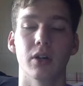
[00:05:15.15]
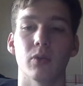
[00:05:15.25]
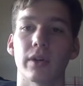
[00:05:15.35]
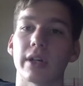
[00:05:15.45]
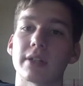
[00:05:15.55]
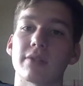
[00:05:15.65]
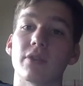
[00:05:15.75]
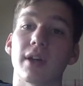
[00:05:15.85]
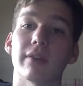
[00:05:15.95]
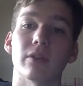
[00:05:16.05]
Whereas if
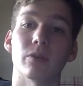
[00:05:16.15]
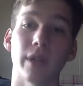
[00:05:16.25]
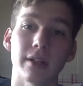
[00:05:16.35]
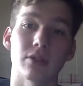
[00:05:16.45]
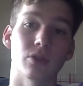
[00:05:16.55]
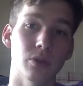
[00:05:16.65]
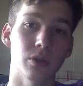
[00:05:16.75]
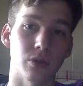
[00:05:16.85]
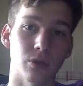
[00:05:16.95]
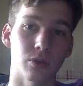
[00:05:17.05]
you have it read to
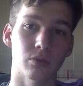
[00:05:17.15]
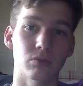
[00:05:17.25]
you,